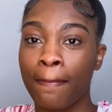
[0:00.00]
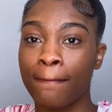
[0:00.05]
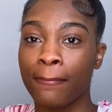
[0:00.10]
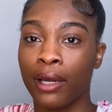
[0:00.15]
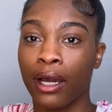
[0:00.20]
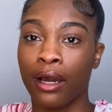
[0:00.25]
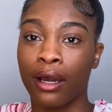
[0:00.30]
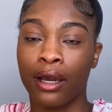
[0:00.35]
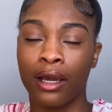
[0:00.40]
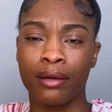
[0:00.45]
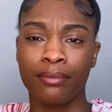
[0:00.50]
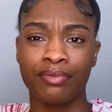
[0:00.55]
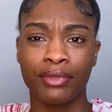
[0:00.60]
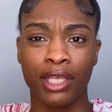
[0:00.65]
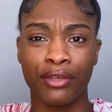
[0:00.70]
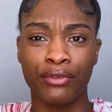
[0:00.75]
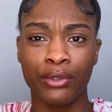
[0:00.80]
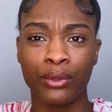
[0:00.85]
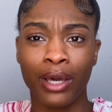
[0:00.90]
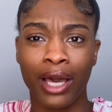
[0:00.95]

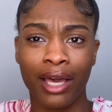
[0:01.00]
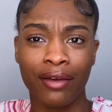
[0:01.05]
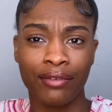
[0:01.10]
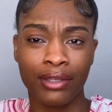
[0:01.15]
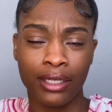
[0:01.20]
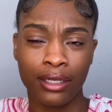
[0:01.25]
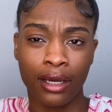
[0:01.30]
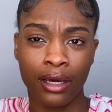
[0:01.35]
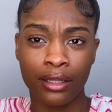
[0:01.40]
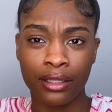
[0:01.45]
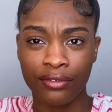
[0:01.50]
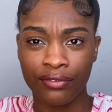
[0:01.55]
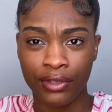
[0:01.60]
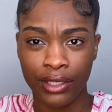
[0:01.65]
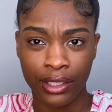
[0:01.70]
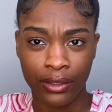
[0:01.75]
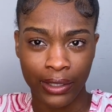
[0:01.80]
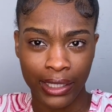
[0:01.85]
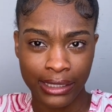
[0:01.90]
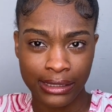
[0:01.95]
If you have any other
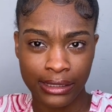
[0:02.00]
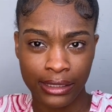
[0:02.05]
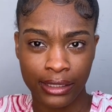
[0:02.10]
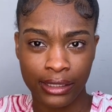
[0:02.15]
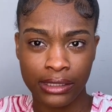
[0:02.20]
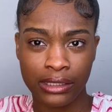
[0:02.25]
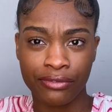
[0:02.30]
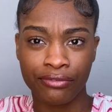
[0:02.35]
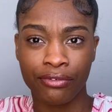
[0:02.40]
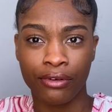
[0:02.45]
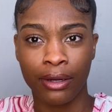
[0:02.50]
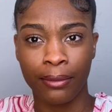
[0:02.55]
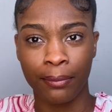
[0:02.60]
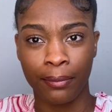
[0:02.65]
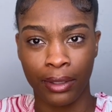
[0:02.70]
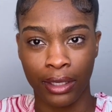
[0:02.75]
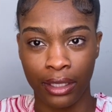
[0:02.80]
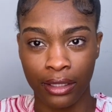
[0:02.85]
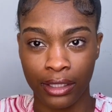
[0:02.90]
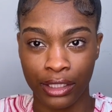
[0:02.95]
video ideas from
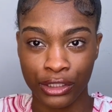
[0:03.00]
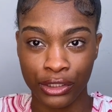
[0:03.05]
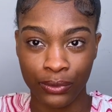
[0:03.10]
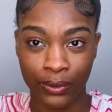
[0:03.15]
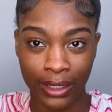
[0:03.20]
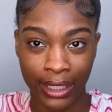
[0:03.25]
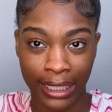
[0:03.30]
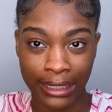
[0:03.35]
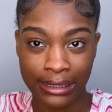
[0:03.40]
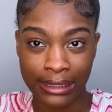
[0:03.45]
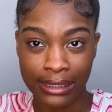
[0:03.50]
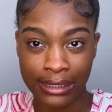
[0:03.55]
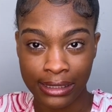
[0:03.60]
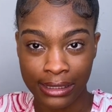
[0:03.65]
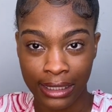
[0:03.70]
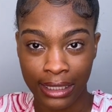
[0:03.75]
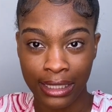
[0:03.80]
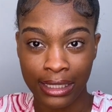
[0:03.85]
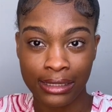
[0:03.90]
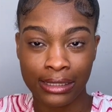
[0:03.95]
me that you would like to
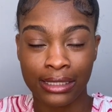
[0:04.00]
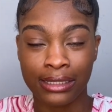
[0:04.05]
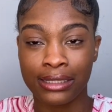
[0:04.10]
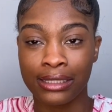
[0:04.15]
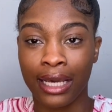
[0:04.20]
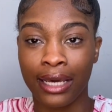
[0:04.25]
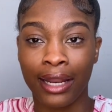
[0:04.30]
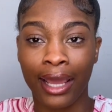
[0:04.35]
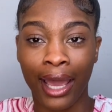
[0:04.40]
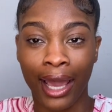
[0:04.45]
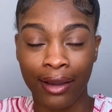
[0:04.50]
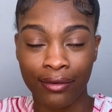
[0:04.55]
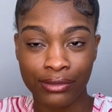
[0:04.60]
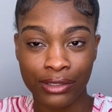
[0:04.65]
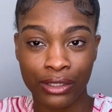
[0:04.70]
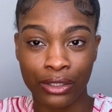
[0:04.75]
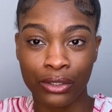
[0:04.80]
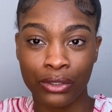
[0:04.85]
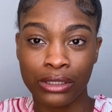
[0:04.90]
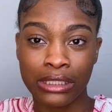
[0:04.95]
see, it does not have
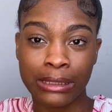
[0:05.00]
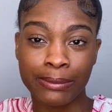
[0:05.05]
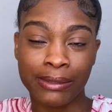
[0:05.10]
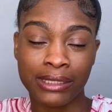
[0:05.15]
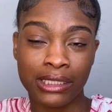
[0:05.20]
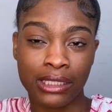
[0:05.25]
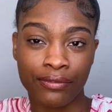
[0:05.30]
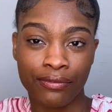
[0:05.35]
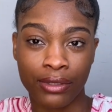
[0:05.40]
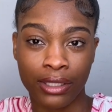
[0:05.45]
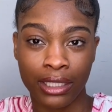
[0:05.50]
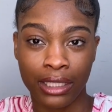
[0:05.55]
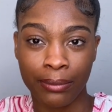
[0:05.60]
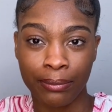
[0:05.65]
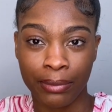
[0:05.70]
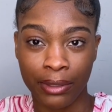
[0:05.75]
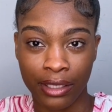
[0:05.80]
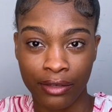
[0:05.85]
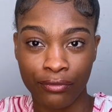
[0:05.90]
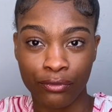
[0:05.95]
to specifically
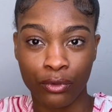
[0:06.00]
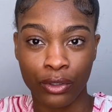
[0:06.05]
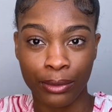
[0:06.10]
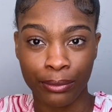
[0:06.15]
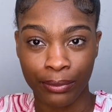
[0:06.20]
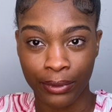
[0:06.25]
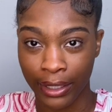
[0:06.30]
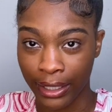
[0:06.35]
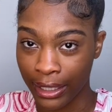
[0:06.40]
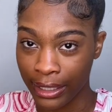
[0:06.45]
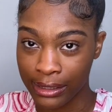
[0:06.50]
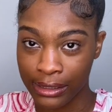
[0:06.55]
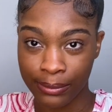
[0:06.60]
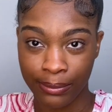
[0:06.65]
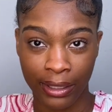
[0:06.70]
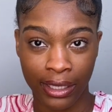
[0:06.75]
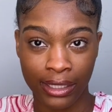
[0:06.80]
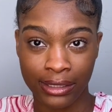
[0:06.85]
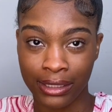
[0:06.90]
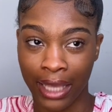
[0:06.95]
be for braids,
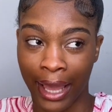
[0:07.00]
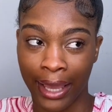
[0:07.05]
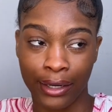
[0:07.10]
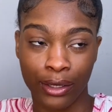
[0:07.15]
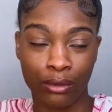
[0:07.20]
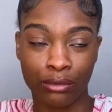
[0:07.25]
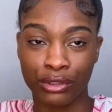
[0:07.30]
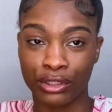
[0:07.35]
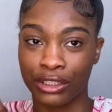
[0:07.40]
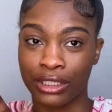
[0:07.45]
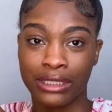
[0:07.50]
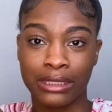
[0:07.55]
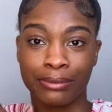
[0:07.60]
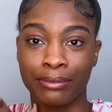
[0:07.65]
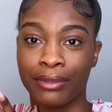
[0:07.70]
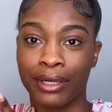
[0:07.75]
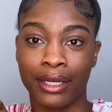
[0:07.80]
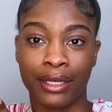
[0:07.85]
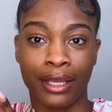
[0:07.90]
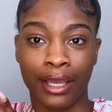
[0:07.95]
because I don't just
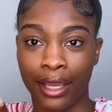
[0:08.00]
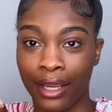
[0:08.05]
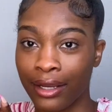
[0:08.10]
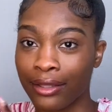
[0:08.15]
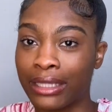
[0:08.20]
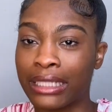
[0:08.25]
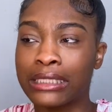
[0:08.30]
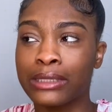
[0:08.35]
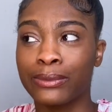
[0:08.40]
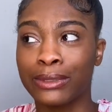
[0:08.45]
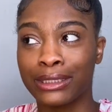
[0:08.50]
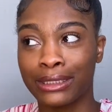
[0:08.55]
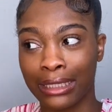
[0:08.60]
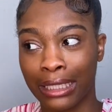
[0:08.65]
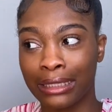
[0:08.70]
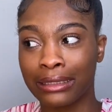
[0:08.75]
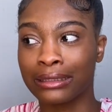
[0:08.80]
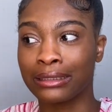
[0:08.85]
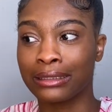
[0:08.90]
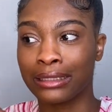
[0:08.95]
braid hair. That's what
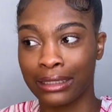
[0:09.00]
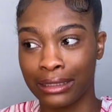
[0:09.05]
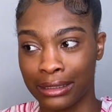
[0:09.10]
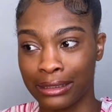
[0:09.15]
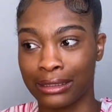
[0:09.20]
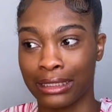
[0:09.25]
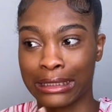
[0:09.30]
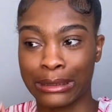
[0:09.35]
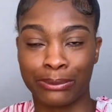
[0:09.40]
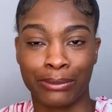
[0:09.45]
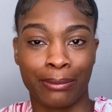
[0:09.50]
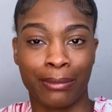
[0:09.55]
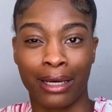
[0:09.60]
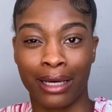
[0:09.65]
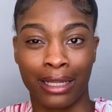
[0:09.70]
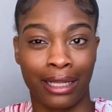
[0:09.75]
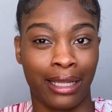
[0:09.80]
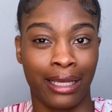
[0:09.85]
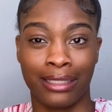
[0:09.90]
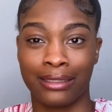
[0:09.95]
y'all see, because that's what my
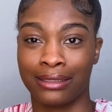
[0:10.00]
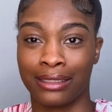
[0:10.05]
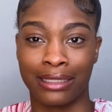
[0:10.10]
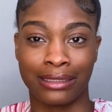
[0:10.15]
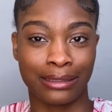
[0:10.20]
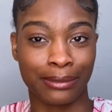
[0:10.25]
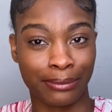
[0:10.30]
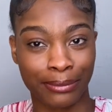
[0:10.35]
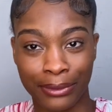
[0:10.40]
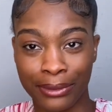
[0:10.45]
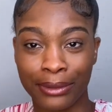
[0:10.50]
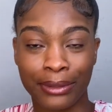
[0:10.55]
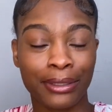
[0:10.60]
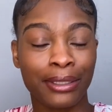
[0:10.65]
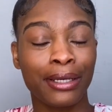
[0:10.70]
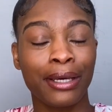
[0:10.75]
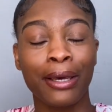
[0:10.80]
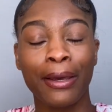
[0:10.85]
clients like to book.